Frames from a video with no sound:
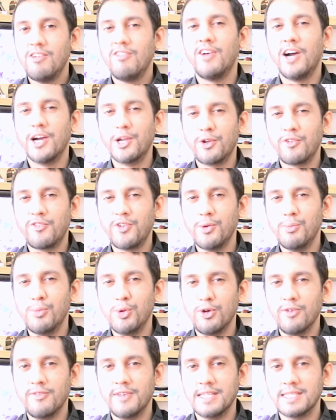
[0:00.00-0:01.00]
final few
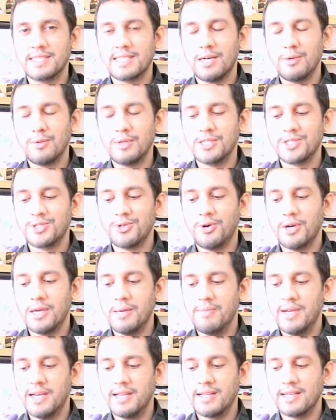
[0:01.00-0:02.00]
movies that we saw
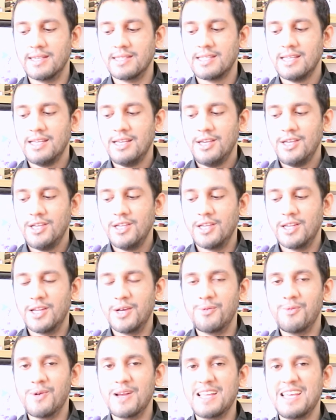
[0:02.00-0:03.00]
him in, and you
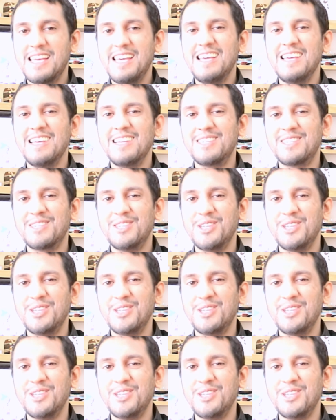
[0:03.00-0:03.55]
know, when he